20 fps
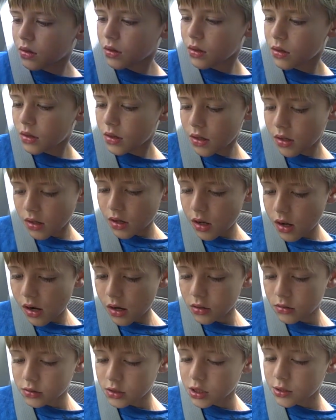as a W.
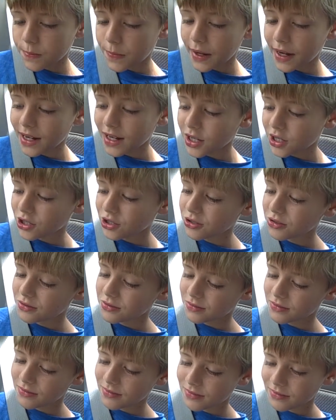Oh, San it's Juan. Spanish.
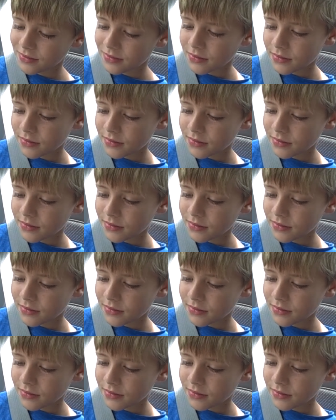Yeah.